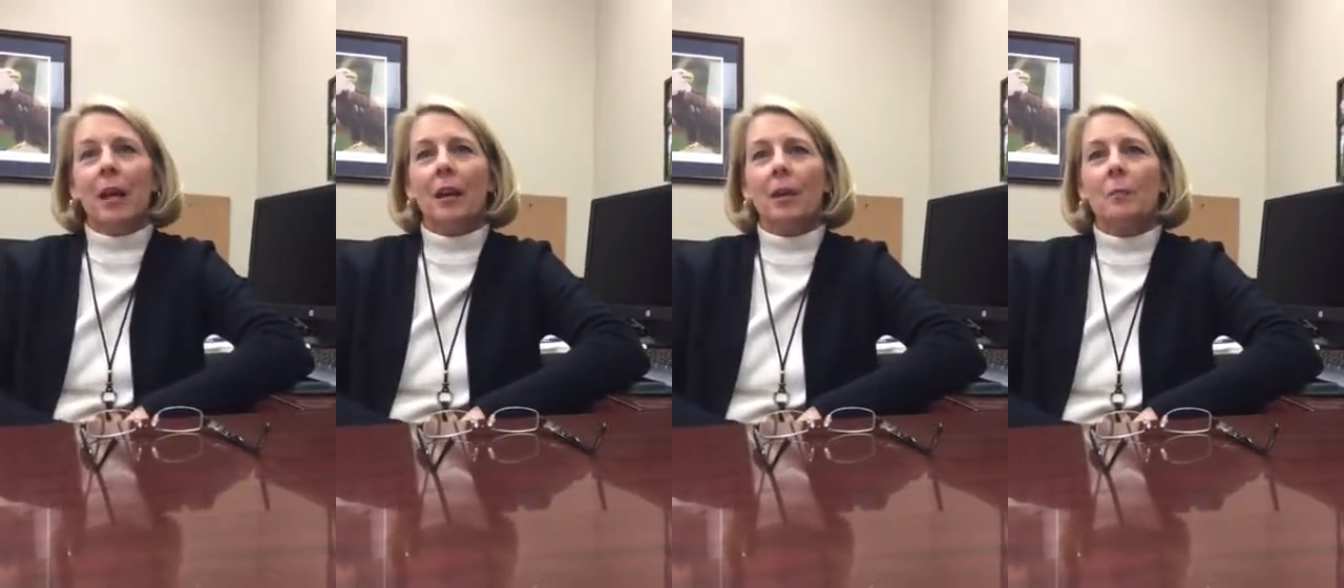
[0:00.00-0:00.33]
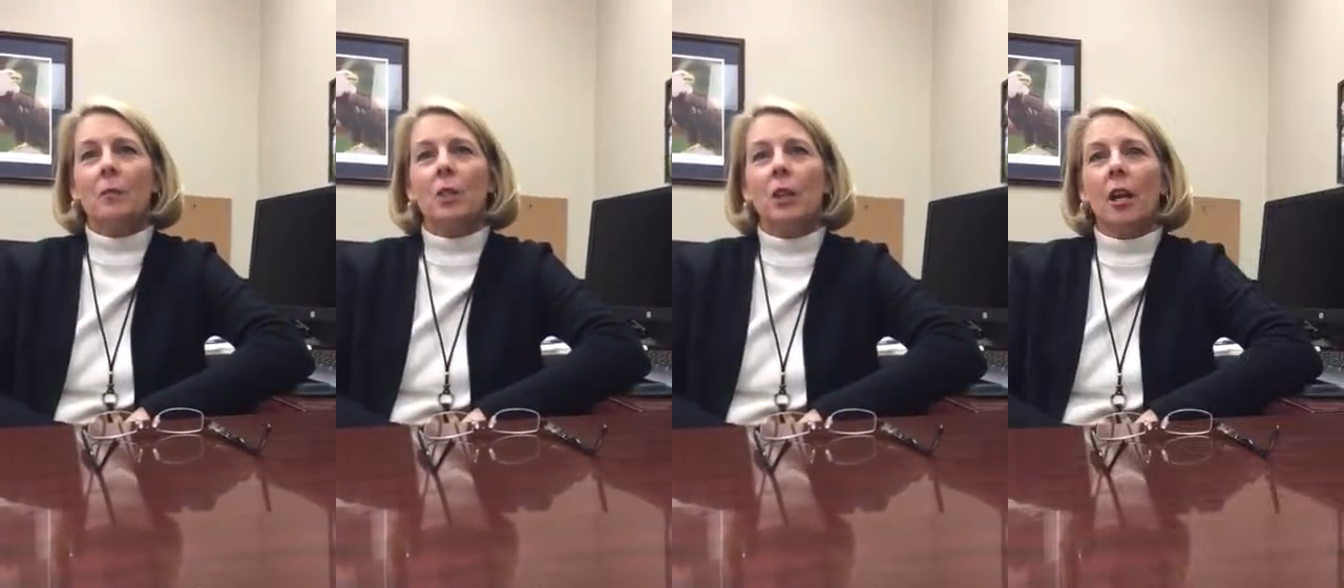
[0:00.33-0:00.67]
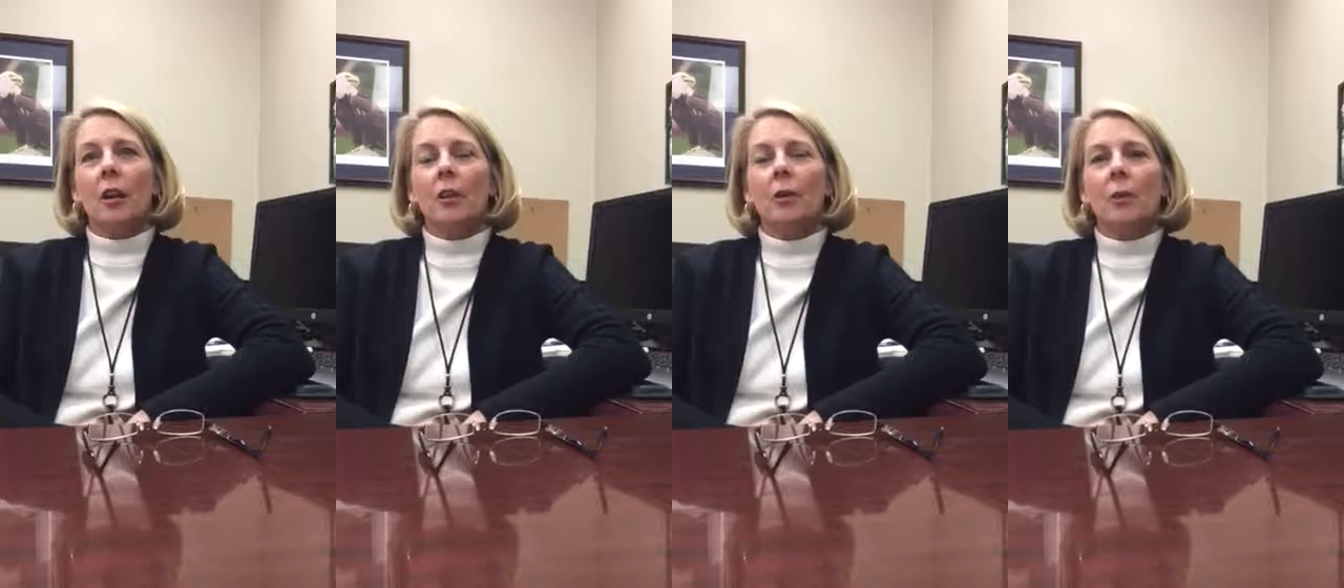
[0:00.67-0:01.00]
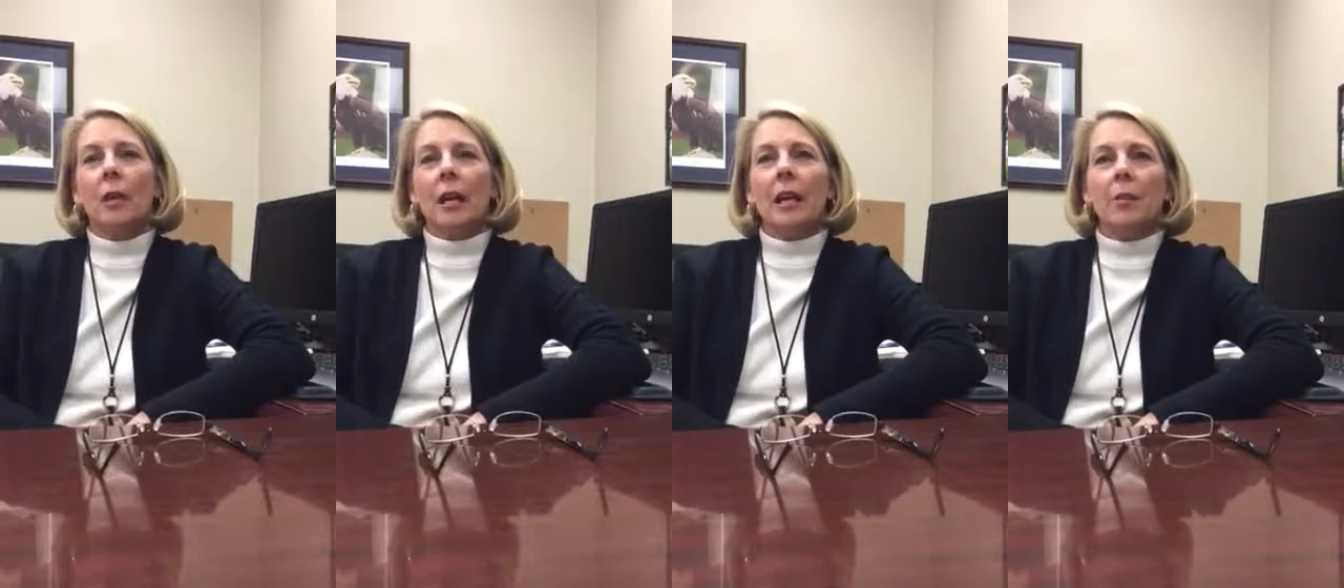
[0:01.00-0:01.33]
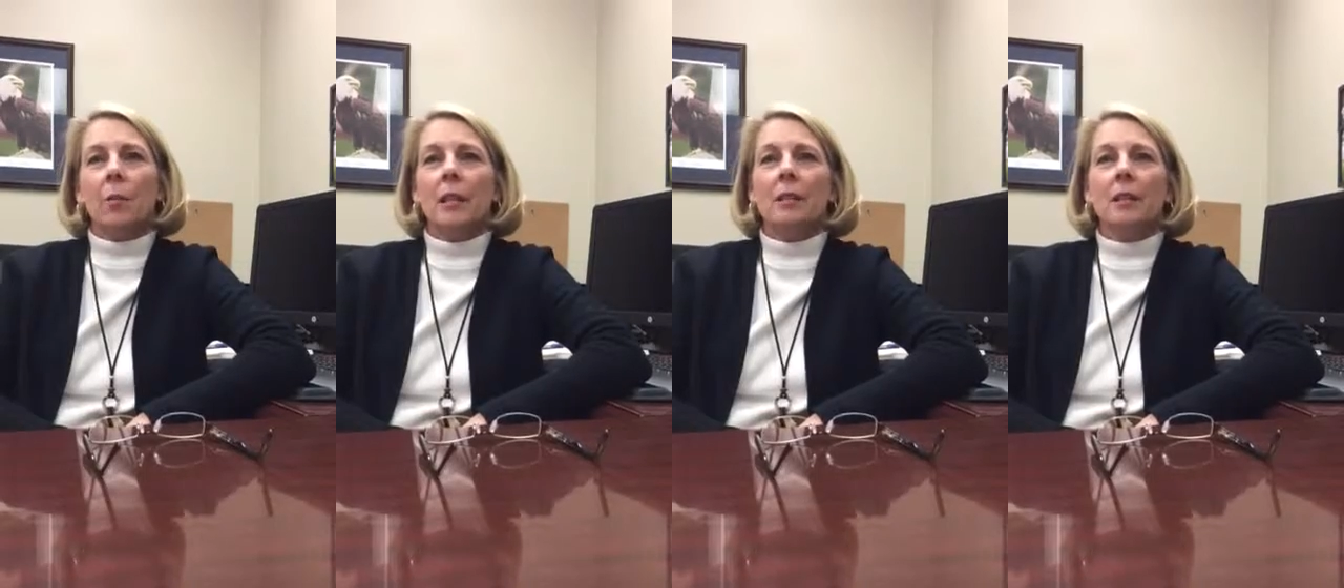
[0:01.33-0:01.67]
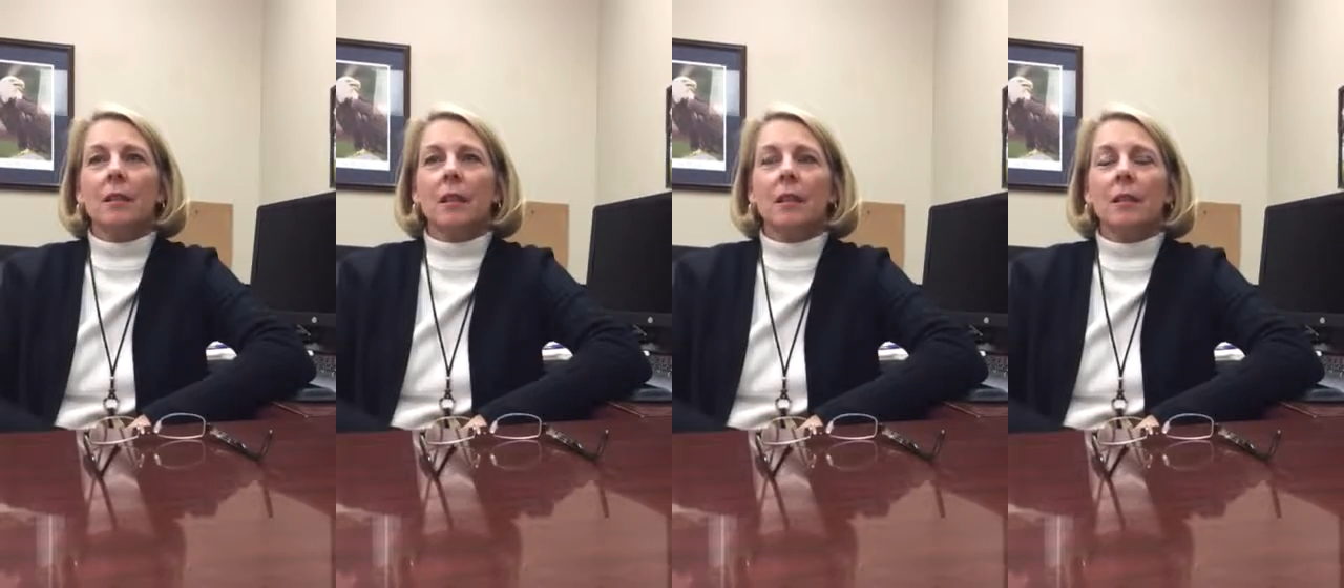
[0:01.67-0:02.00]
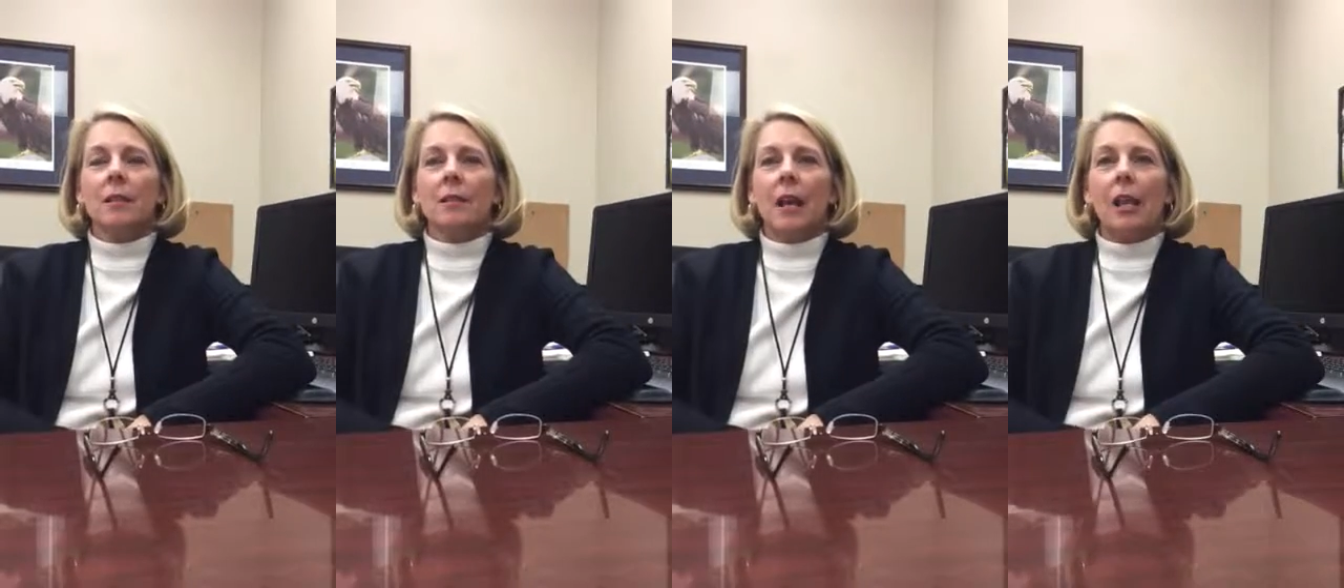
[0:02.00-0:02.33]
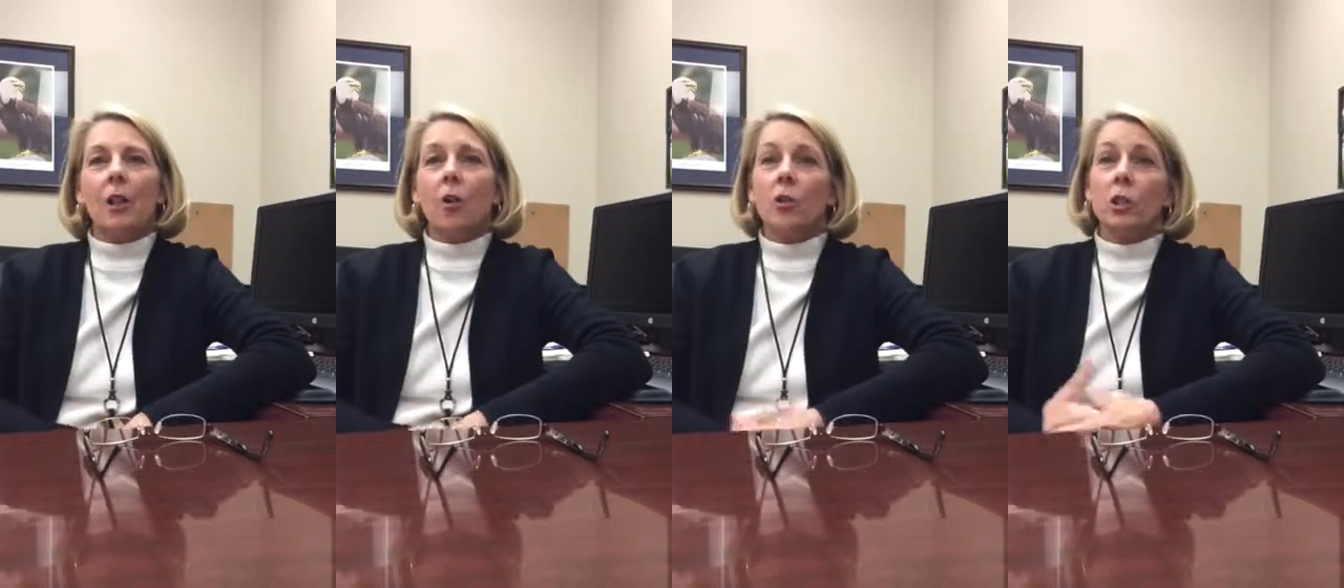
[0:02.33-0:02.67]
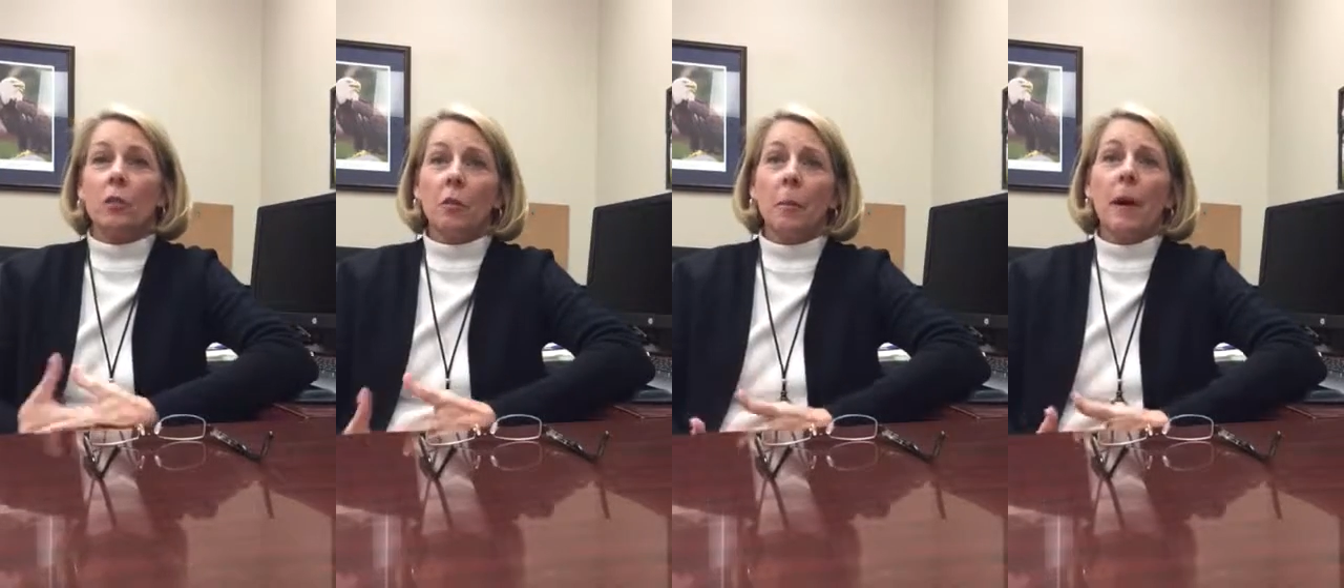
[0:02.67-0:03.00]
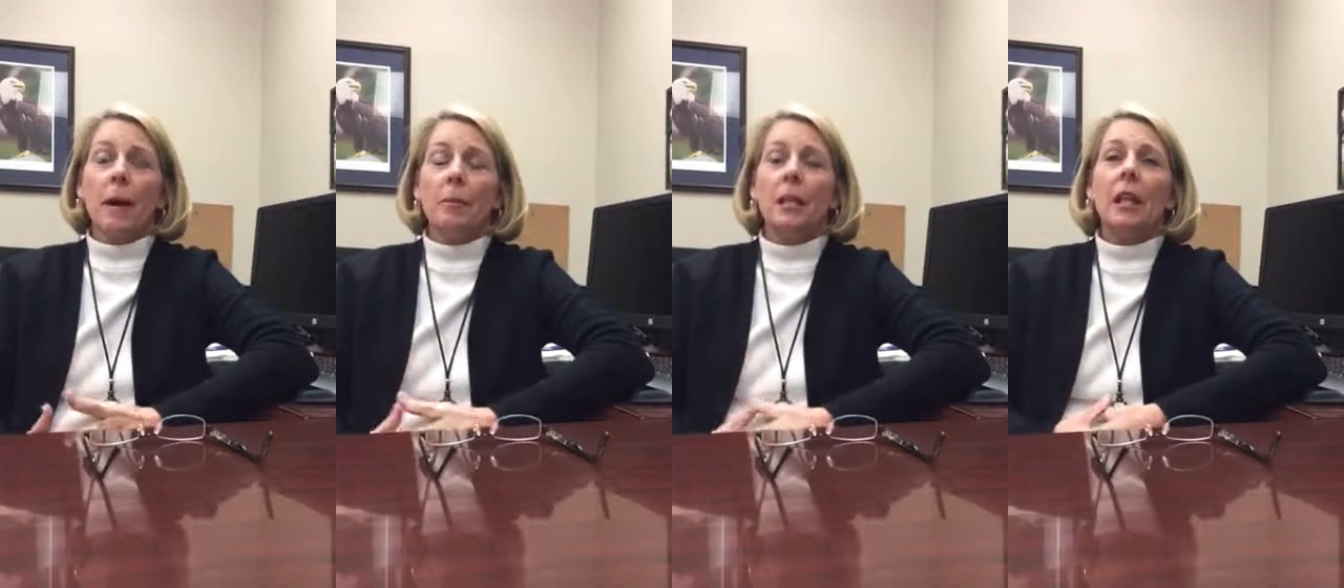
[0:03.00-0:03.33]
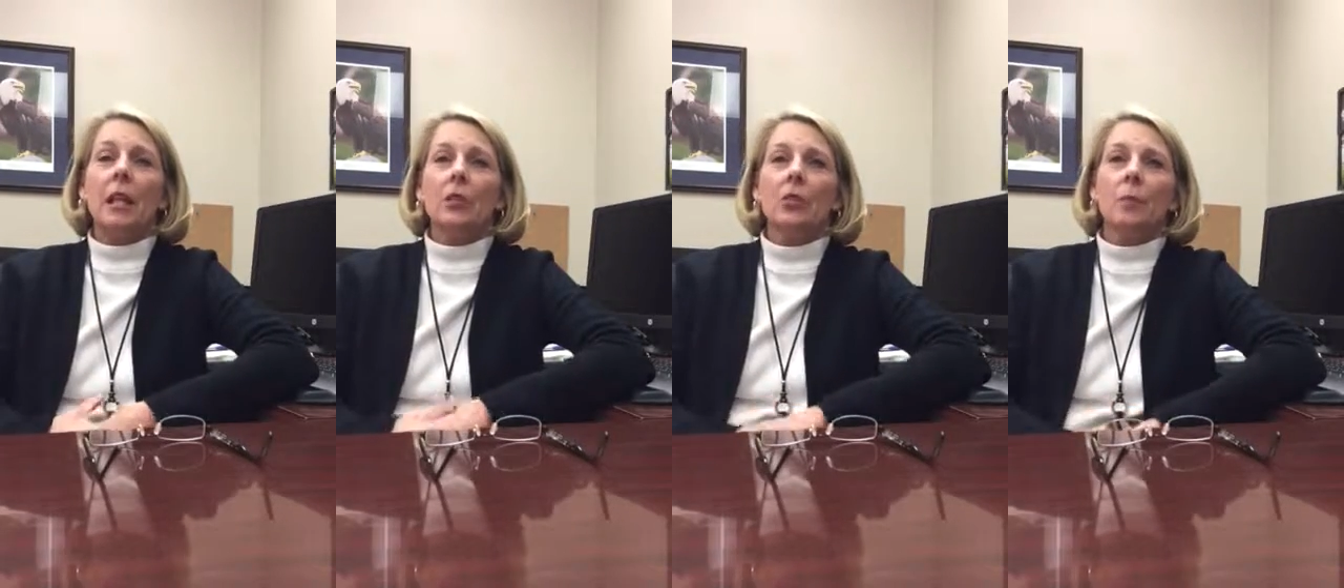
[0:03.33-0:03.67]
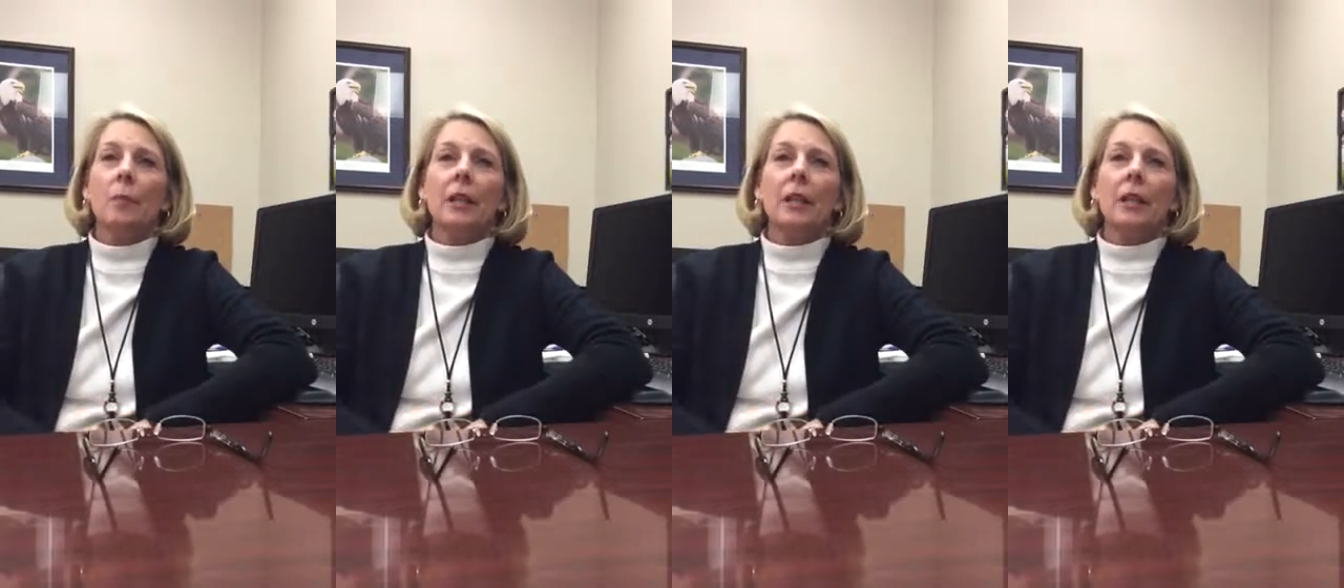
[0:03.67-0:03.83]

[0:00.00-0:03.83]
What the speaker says: And so it wasn't as a large of a population,